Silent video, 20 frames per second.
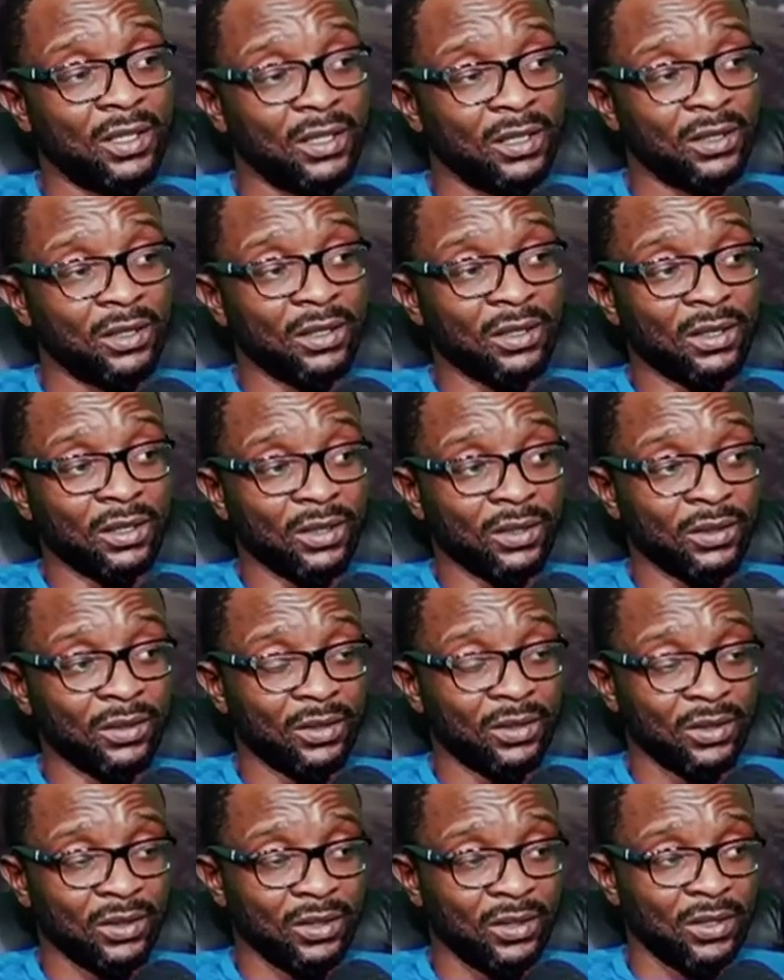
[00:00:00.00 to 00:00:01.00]
You know,
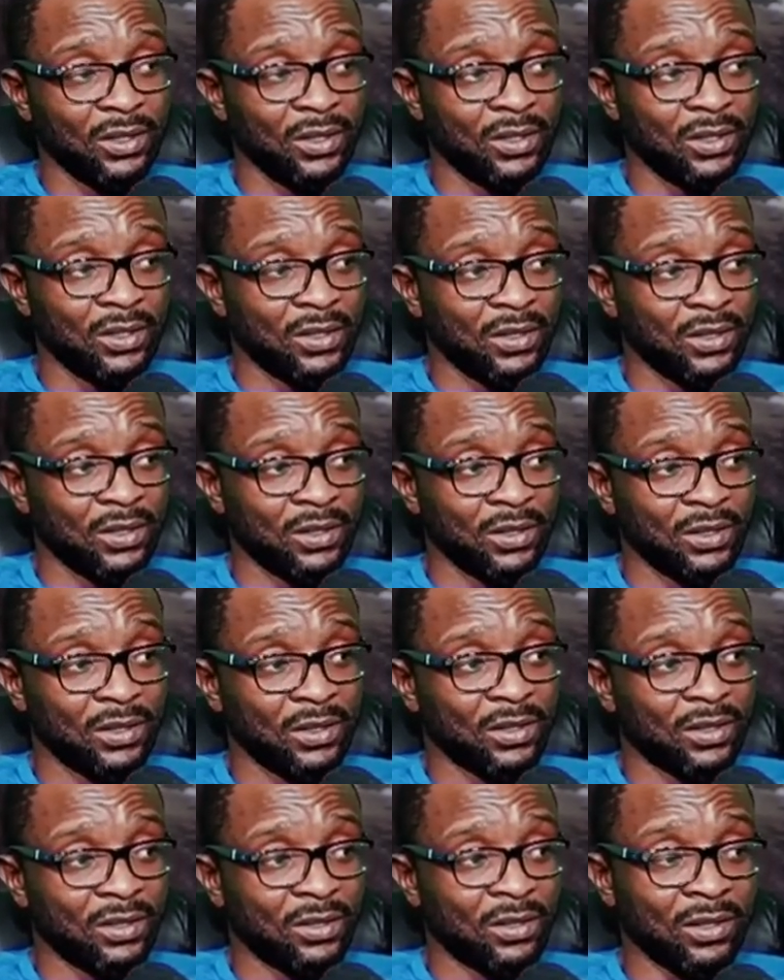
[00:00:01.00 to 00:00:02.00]

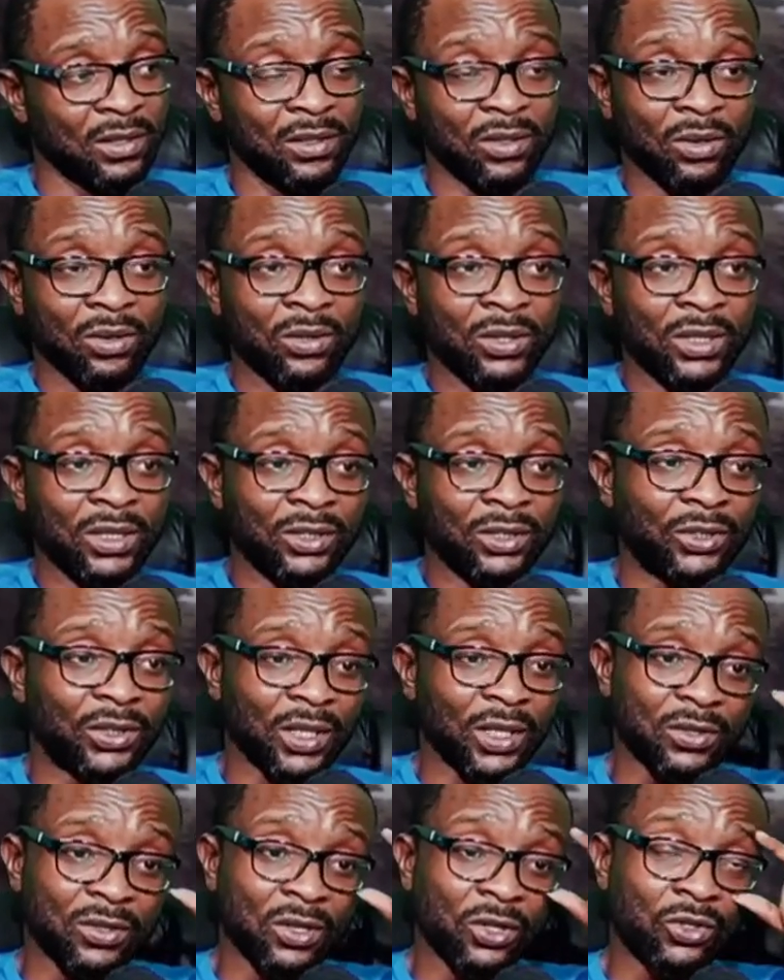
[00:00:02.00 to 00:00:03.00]
it's in your own
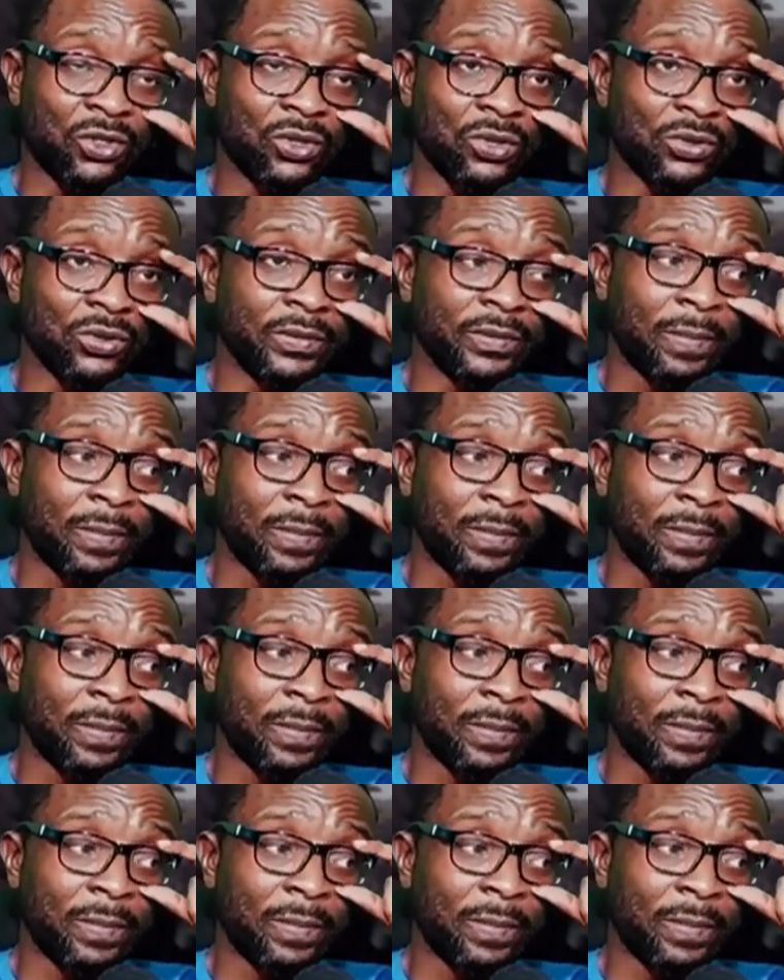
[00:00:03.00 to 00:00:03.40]
interest not to.